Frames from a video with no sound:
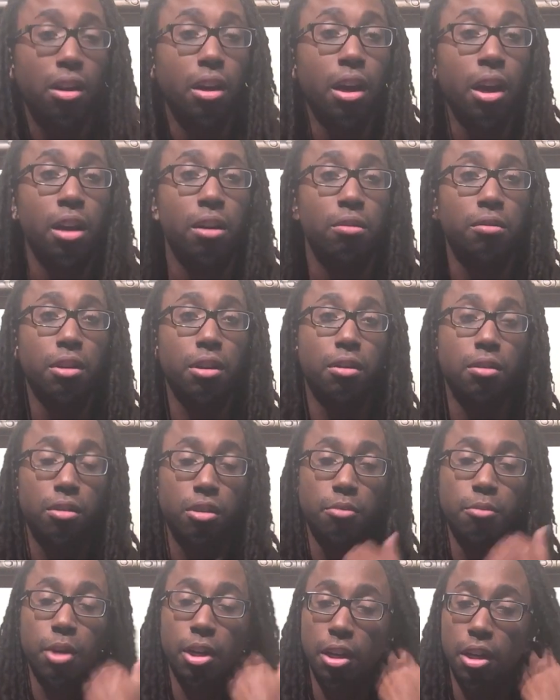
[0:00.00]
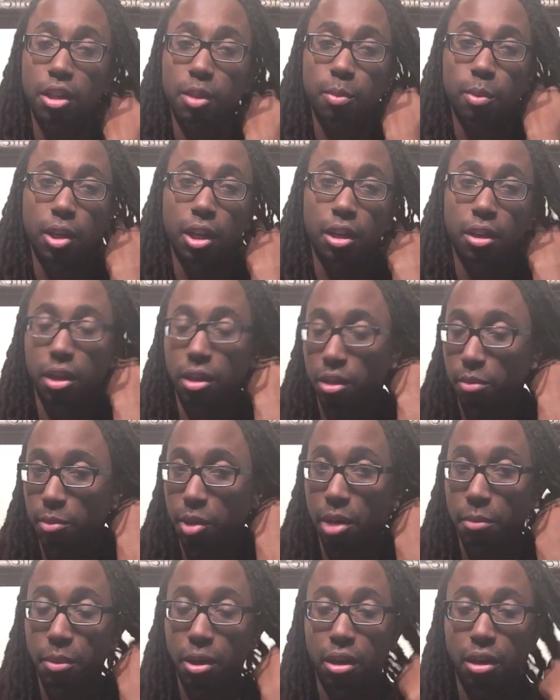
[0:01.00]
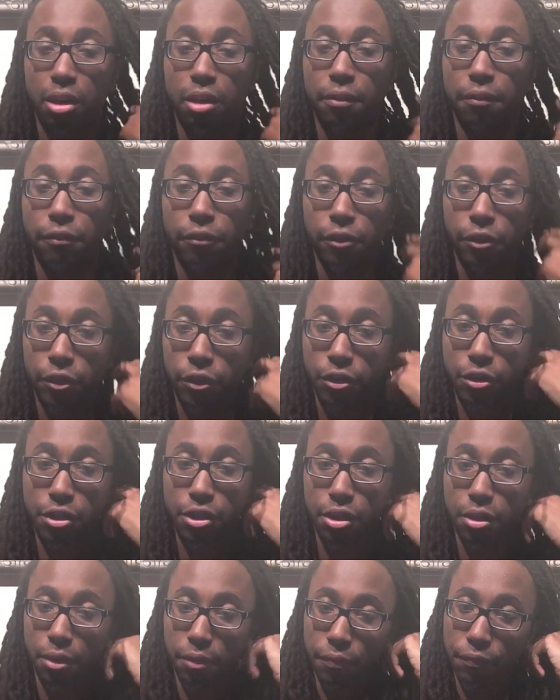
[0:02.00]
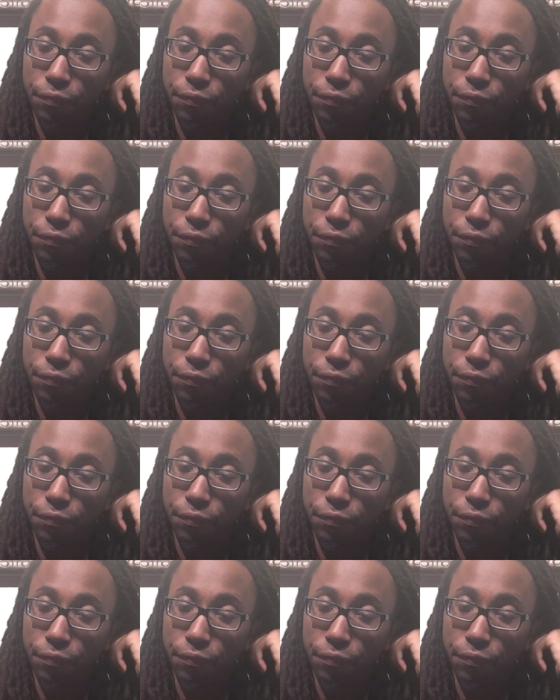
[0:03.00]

I don't know. Somebody explain that to me. I'm getting confused.